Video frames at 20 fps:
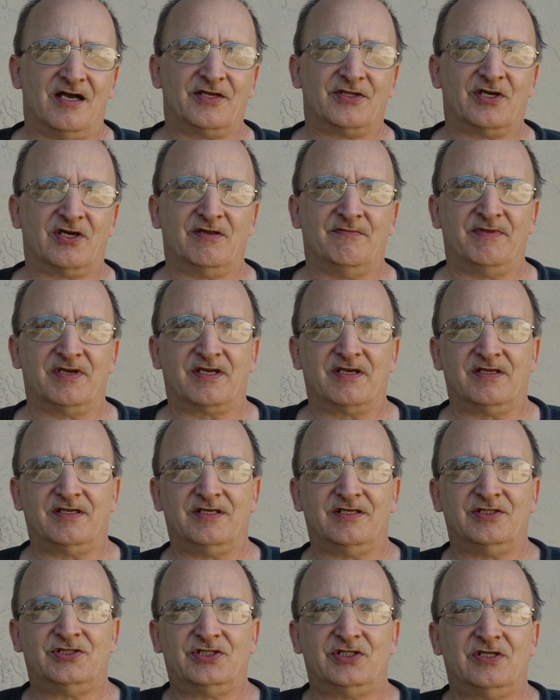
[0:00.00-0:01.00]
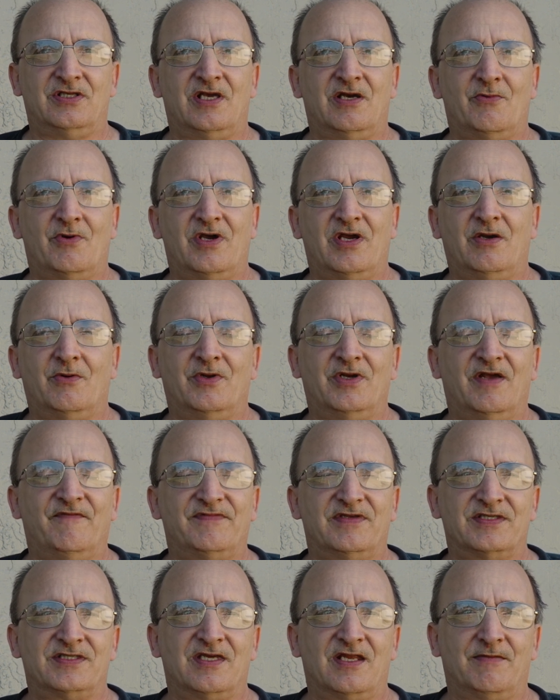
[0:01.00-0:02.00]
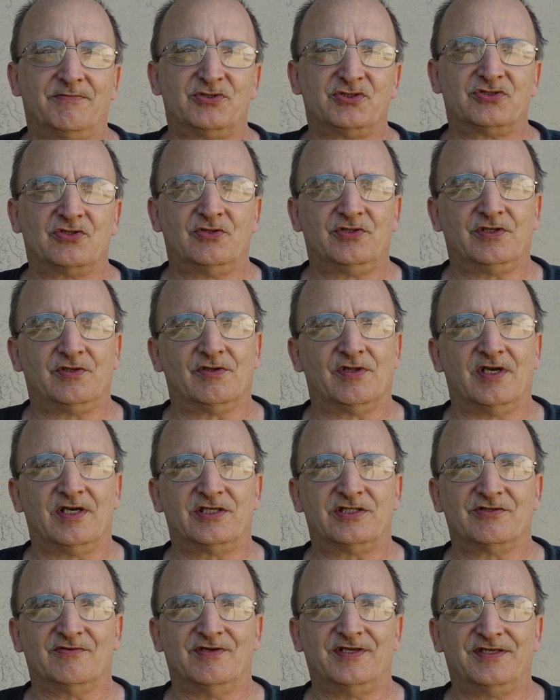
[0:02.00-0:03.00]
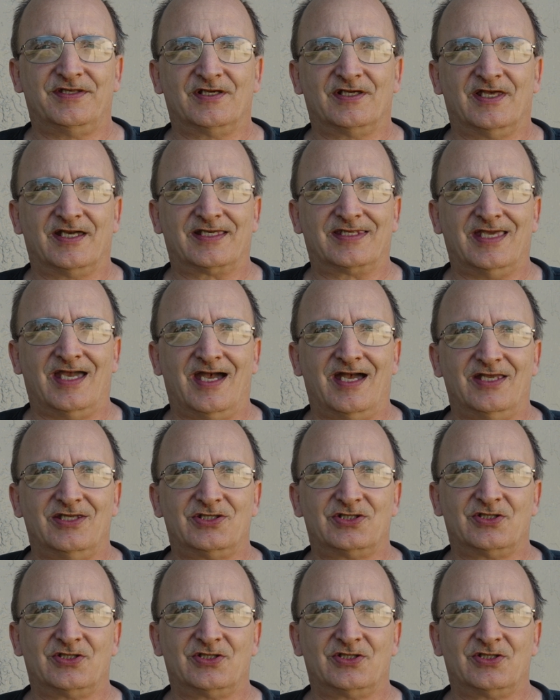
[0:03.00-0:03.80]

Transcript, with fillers: thought it'd make it easier that way I wouldn't have to set up studio lights or anything like that,